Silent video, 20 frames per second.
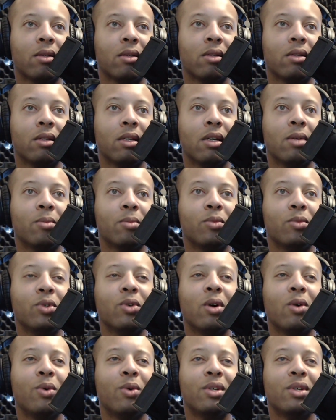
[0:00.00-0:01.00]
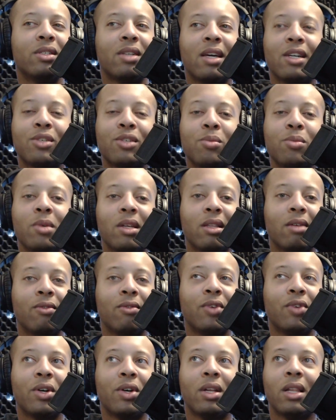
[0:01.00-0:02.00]
Yep. You always catch me at the
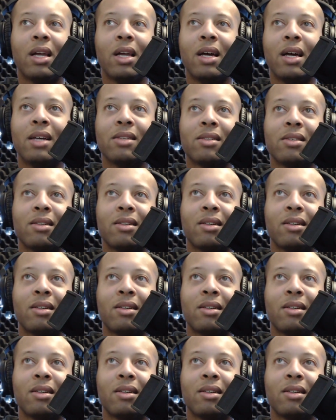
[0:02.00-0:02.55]
very last